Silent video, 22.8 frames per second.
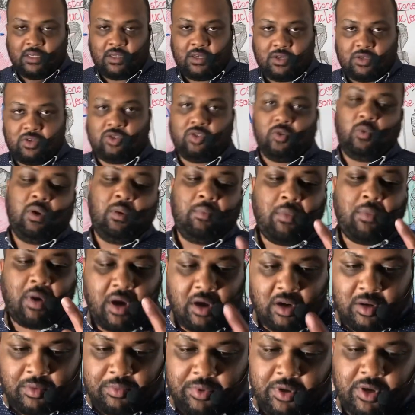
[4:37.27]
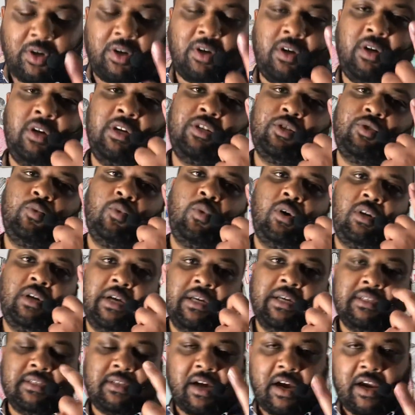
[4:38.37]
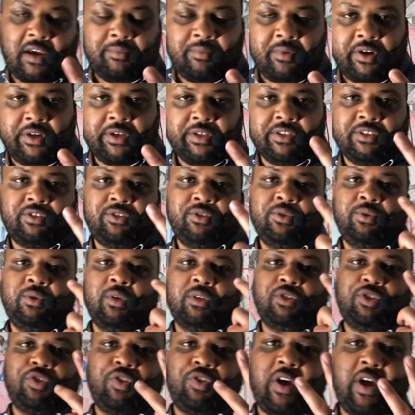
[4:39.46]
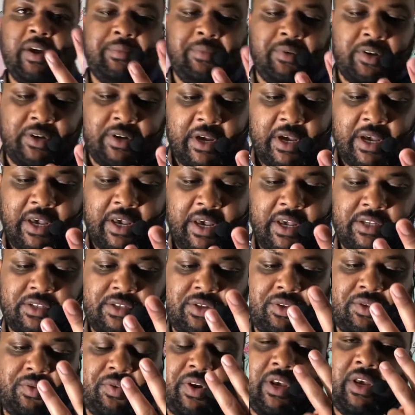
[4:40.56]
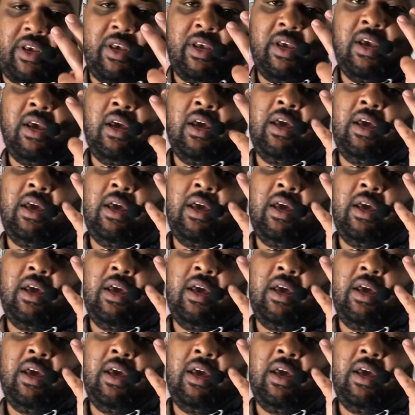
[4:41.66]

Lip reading: So a monomer is 1, a dimer is 2, a trimer is 3,